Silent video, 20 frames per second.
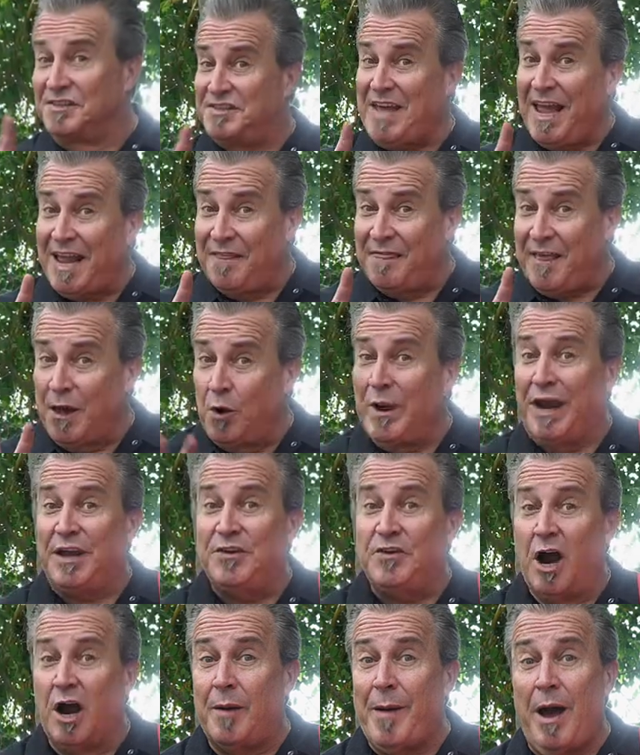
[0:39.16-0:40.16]
second thing we can
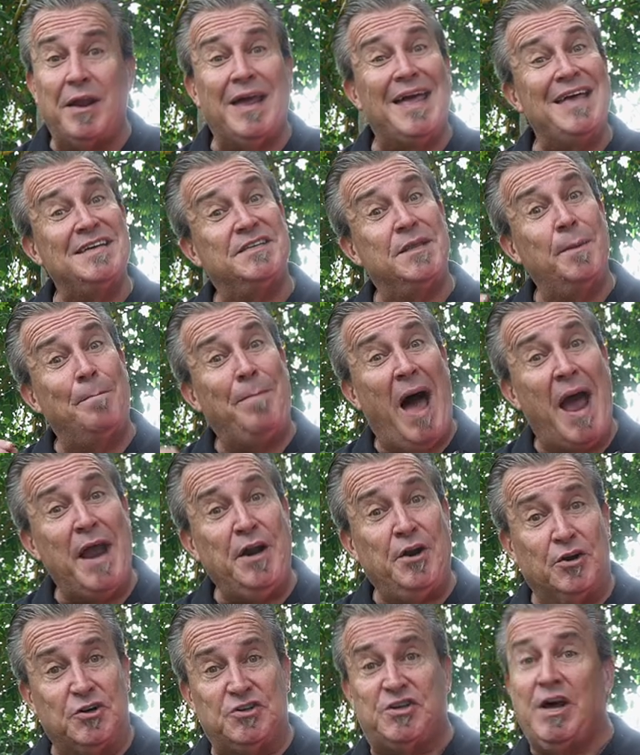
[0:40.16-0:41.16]
talk about is the
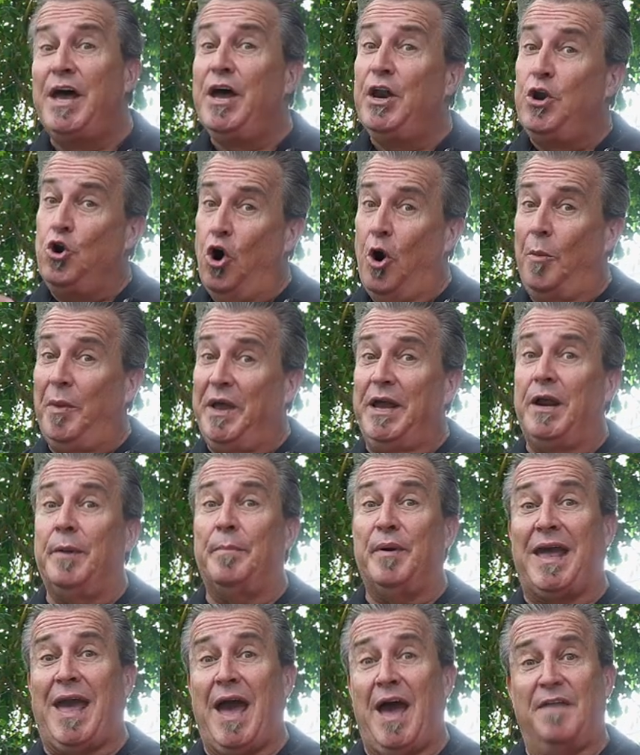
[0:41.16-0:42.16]
binders. Normally in a
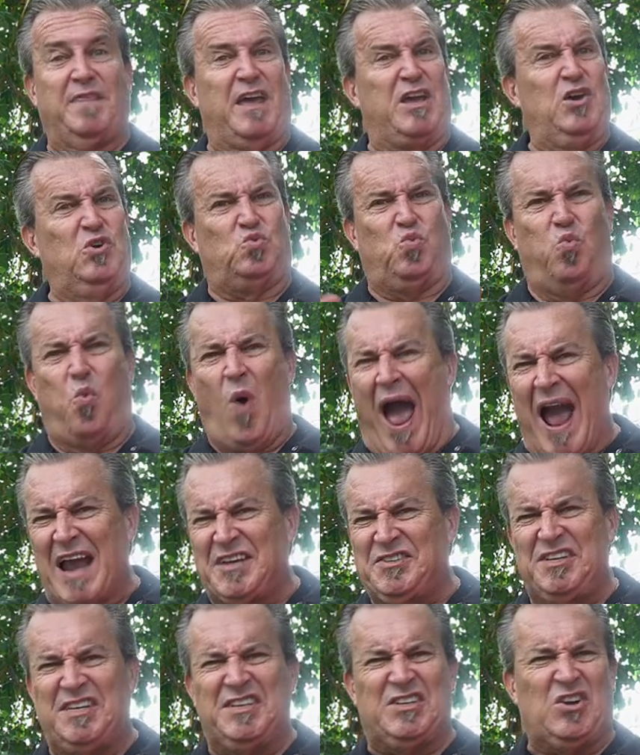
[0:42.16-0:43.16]
briquette, they use
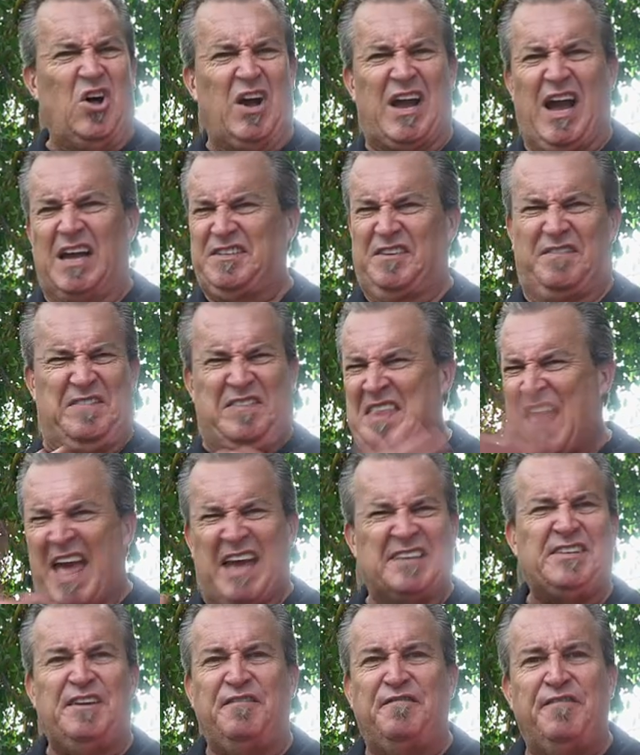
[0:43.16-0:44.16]
waxes and all kinds of
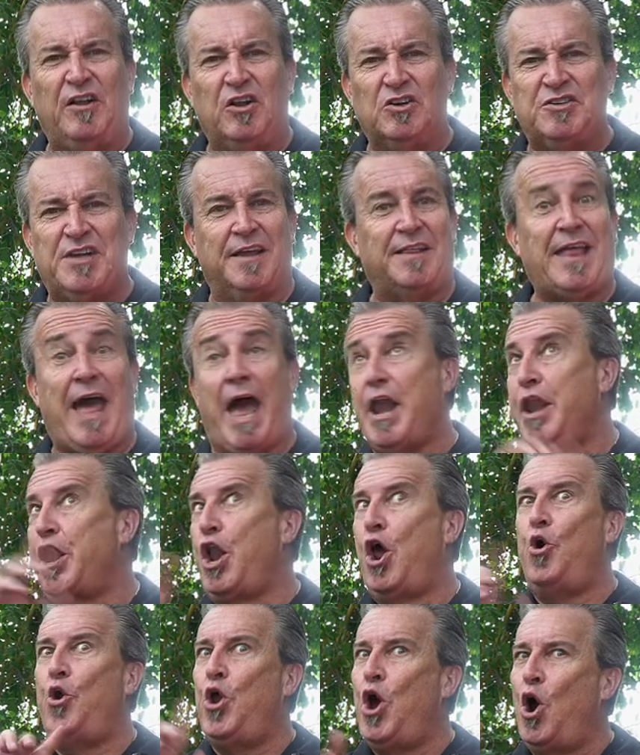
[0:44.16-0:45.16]
nasty fillers like that.
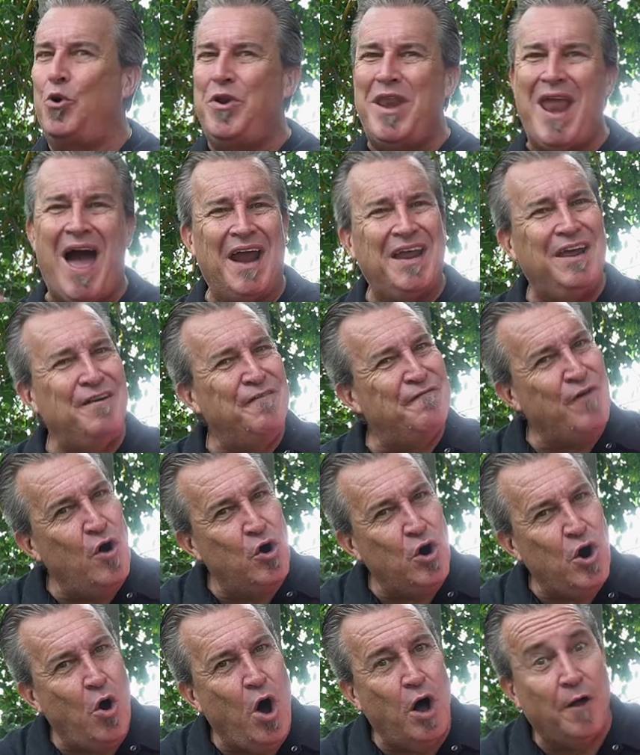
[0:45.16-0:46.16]
No, no, not in
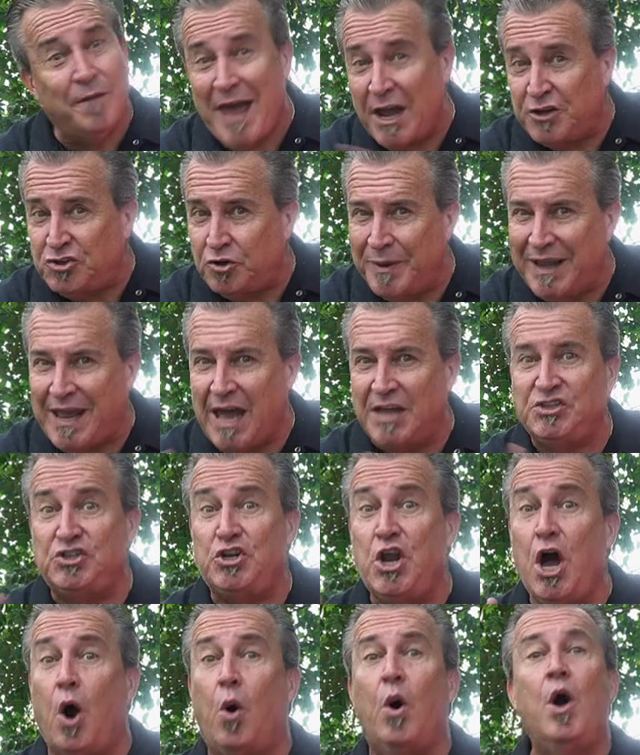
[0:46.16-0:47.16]
Fogo all natural briquettes,
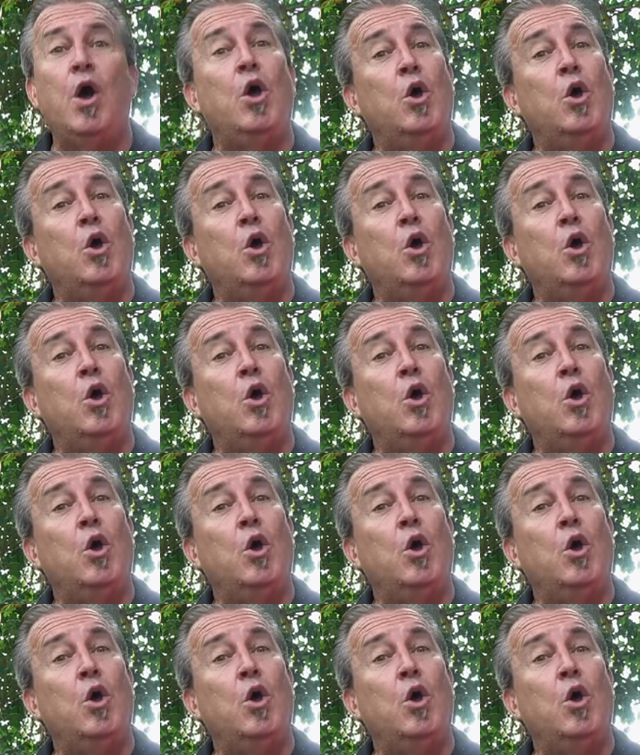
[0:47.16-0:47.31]
no.